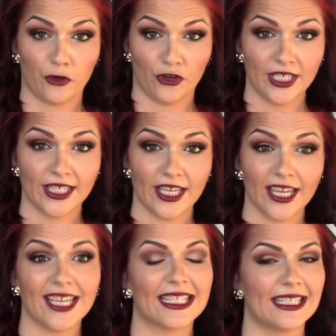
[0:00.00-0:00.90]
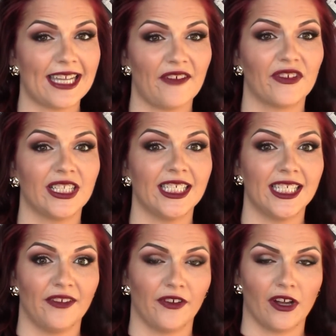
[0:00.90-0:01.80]
creasing is definitely
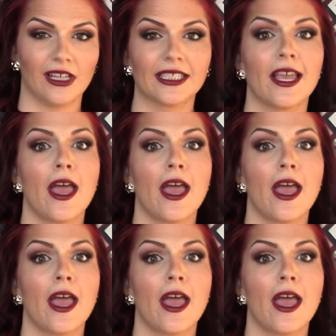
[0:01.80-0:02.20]
difficult,